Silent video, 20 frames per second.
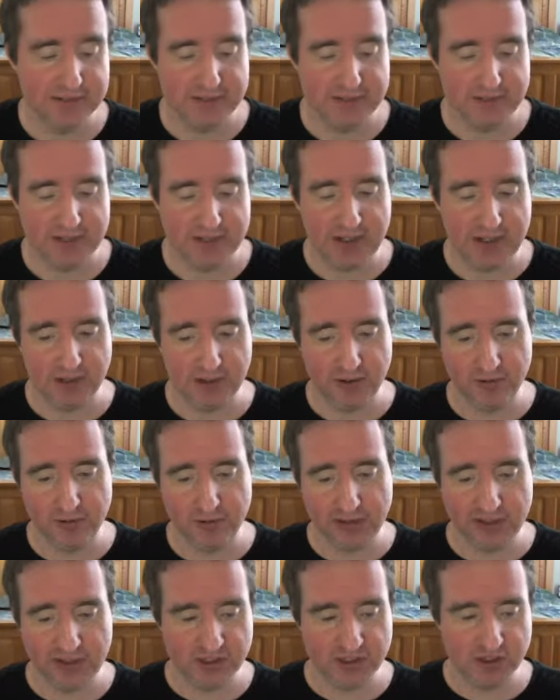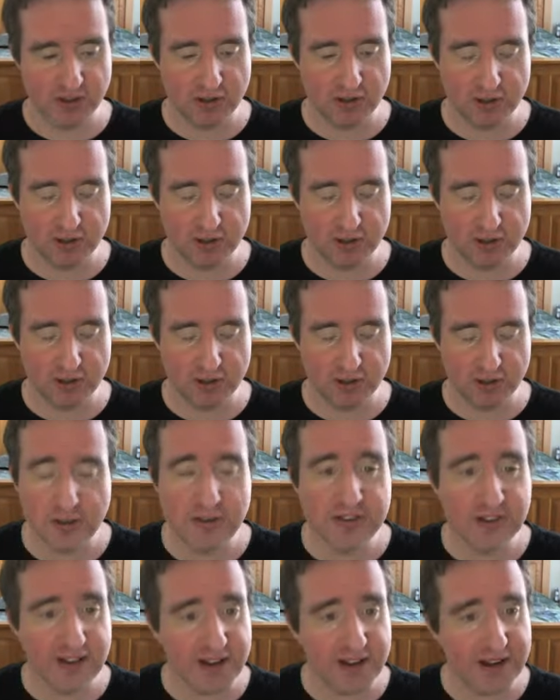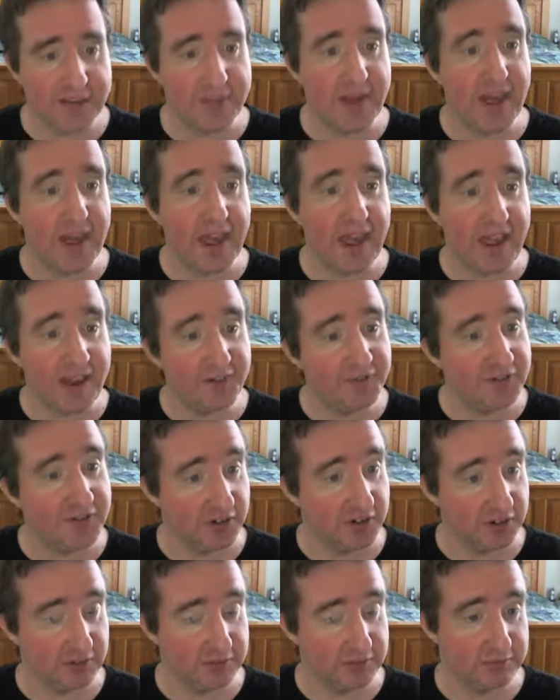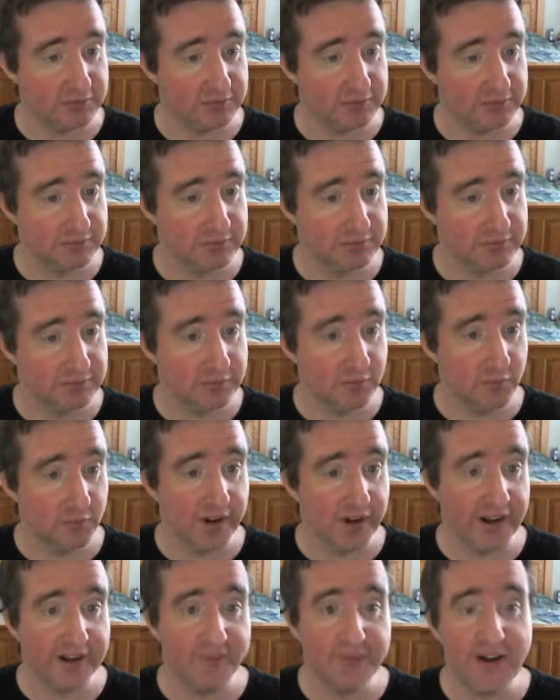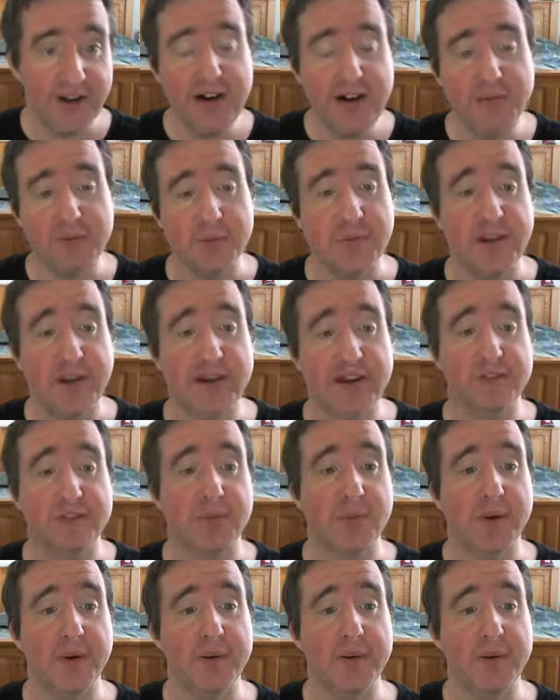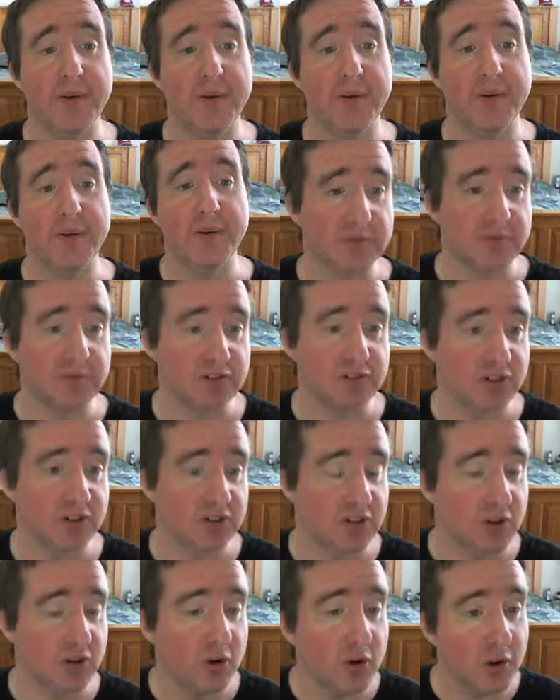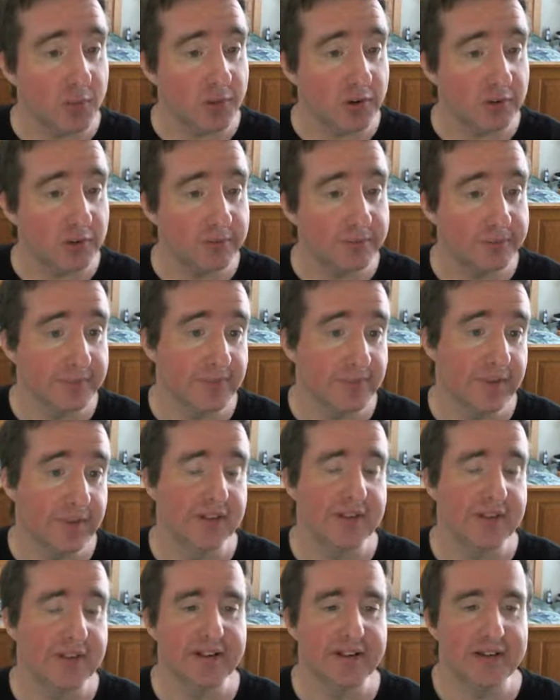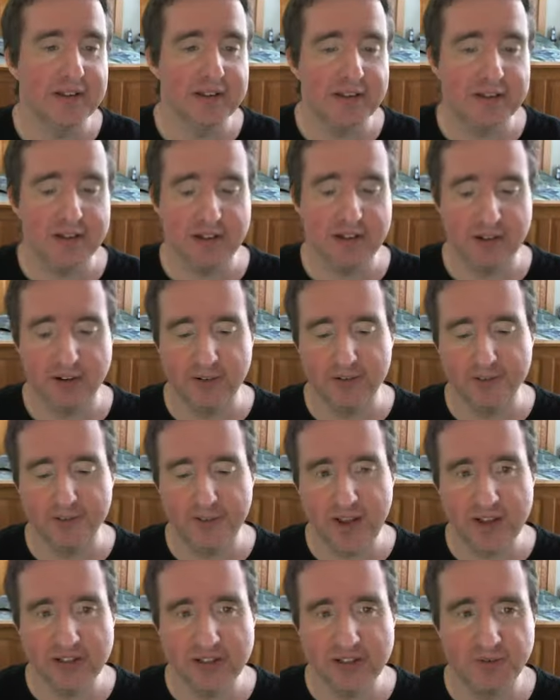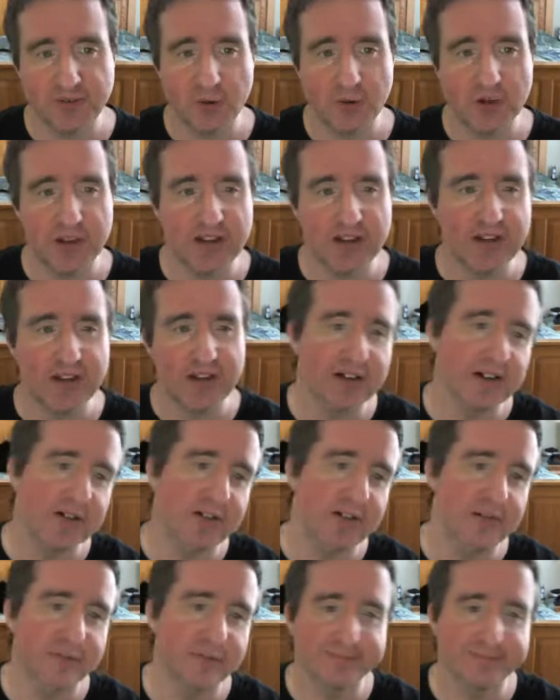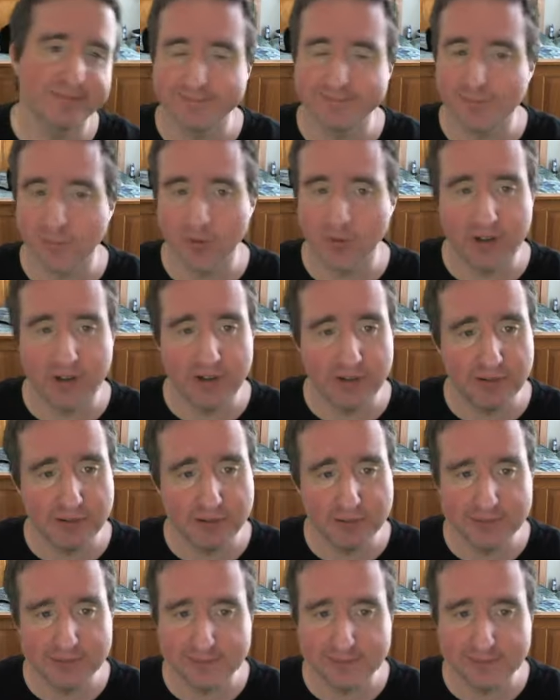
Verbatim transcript: you know, and it took a long time after when I got fired from there for my metabolism to return to normal, you know. And fast forward here, well,